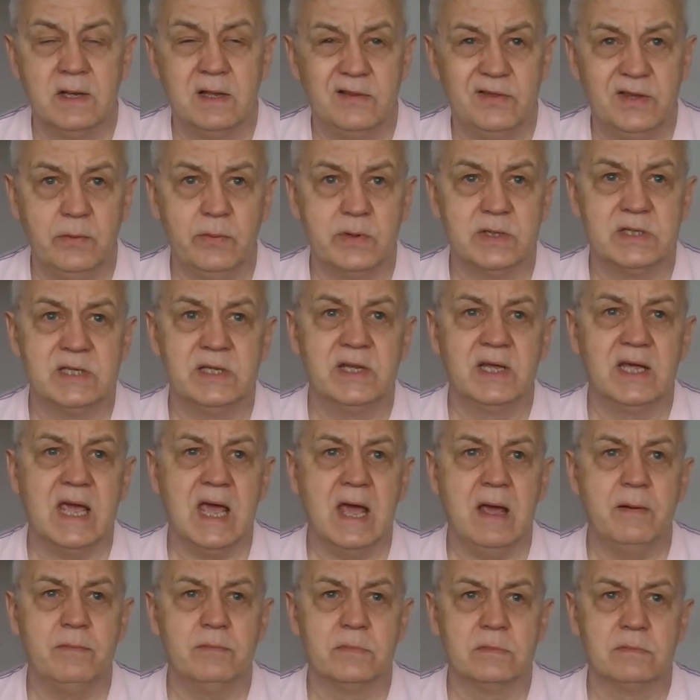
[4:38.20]
They was in the
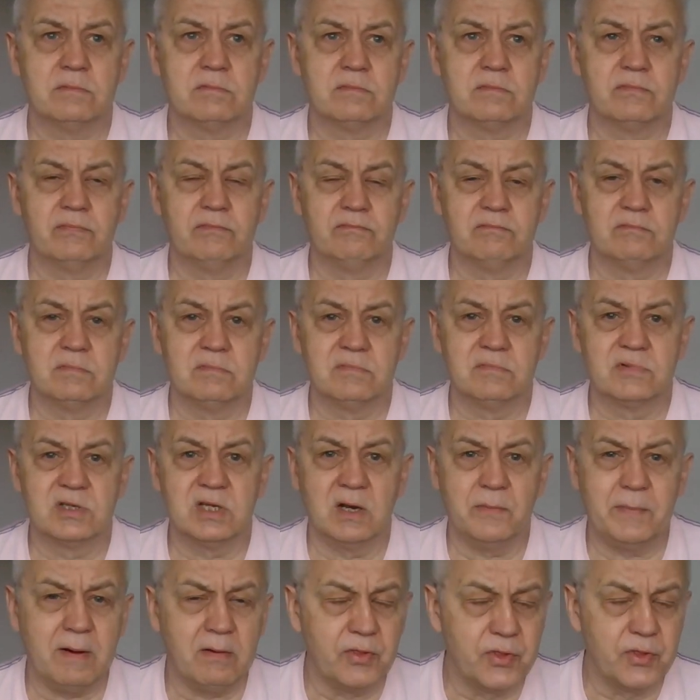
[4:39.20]
game until
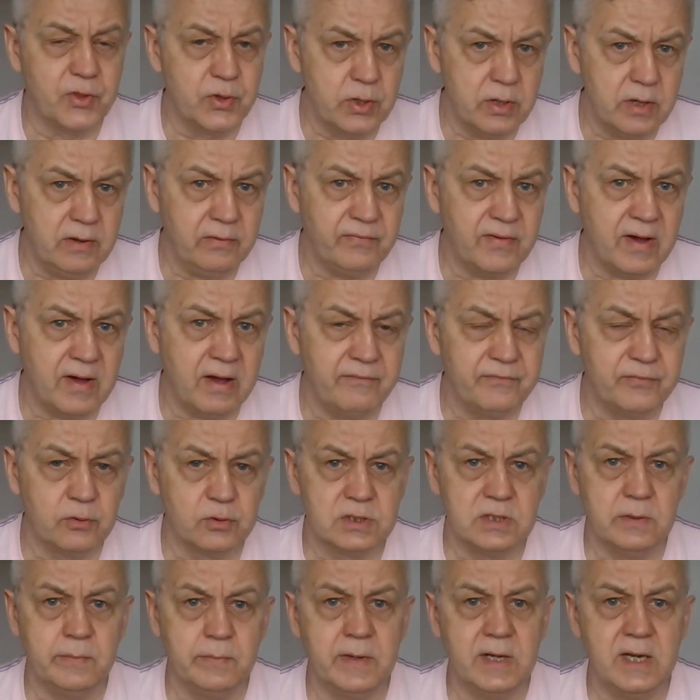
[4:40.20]
about 35,
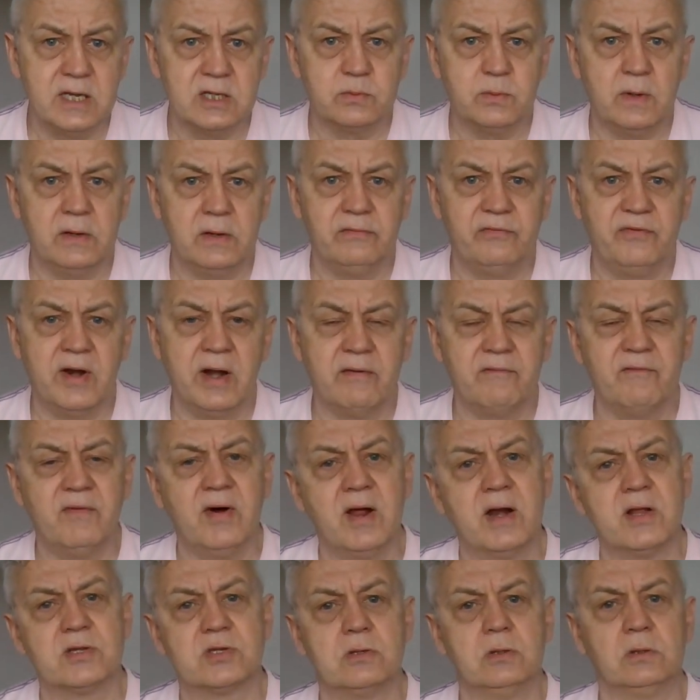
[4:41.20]
40 minutes when
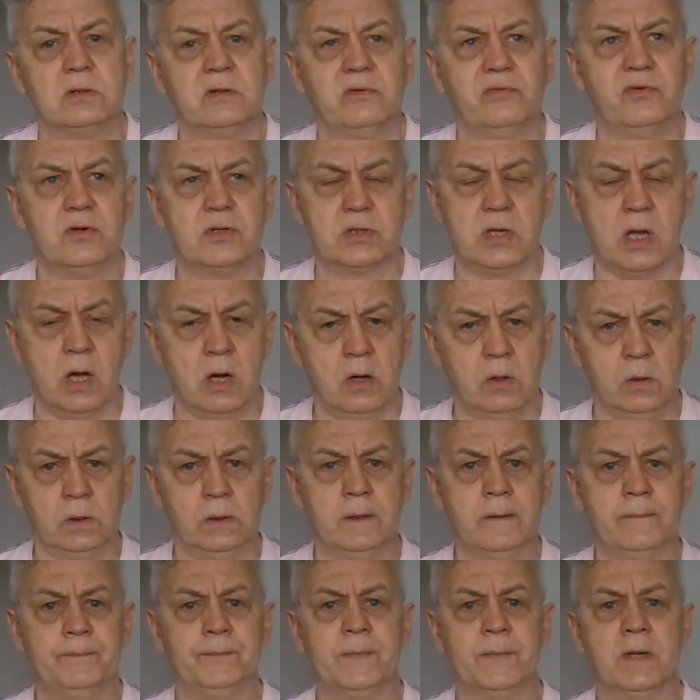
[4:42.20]
Ferencvaros scored the first
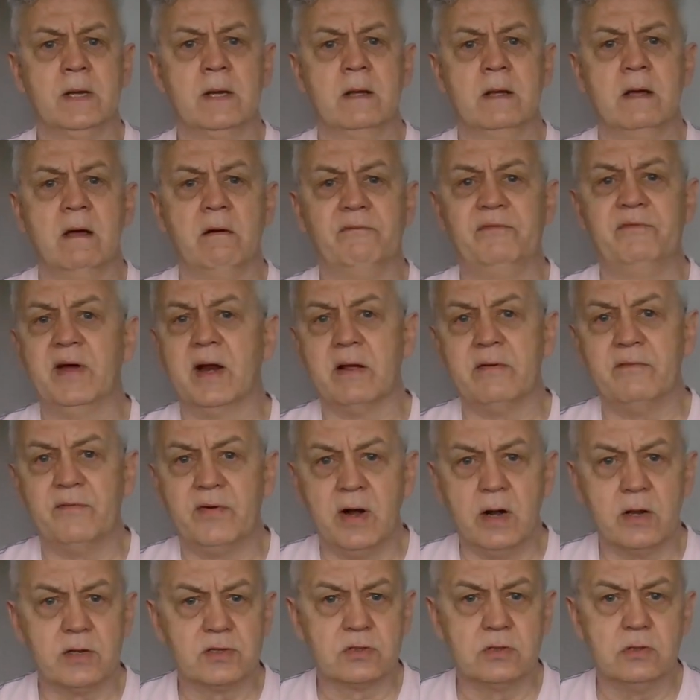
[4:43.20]
goal and
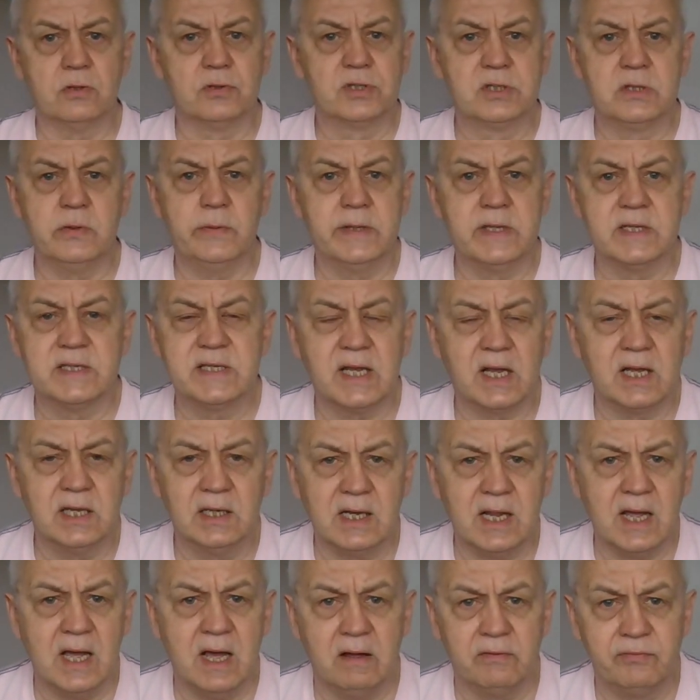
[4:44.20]
Ferencvaros scored two in the
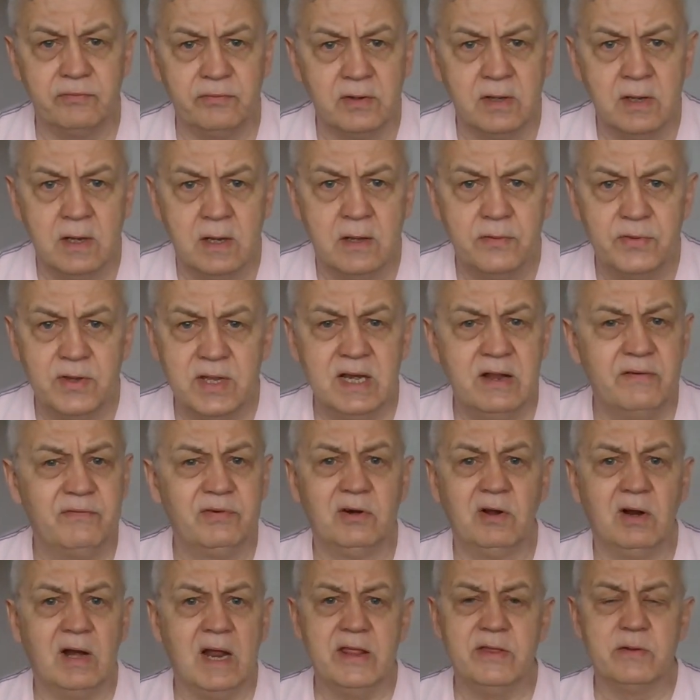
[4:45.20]
second half. They never
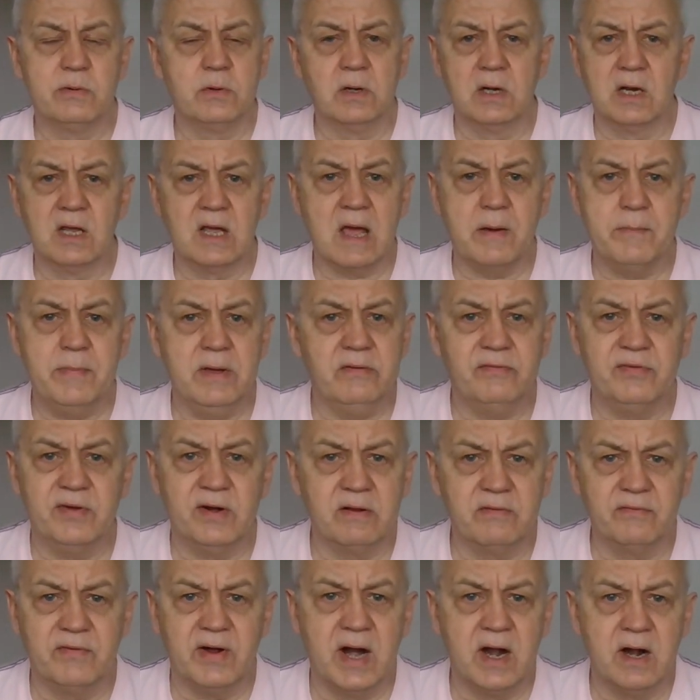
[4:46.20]
looked like they were going to get beat
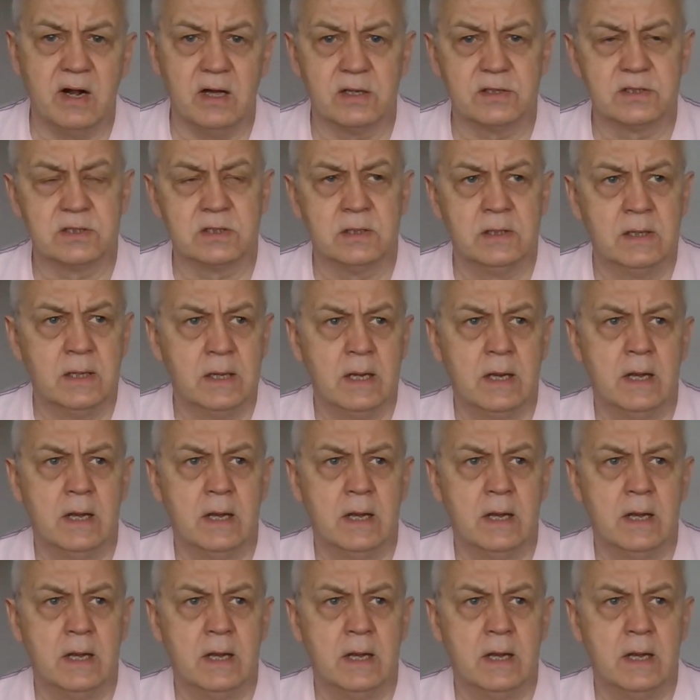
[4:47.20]
Ferencvaros.